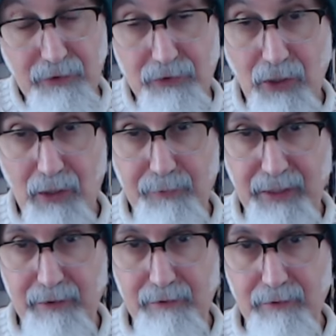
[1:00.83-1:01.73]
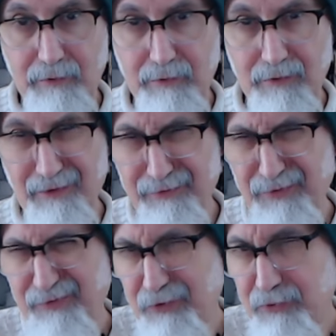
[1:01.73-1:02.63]
top end of
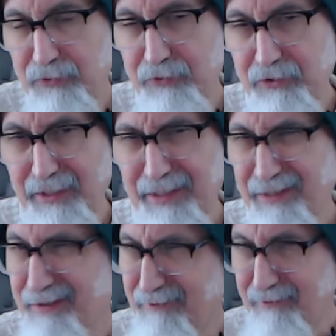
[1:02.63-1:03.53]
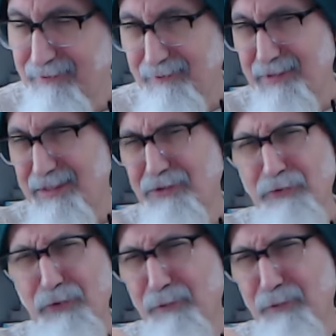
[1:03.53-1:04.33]
the views we usually hit, and CensorTube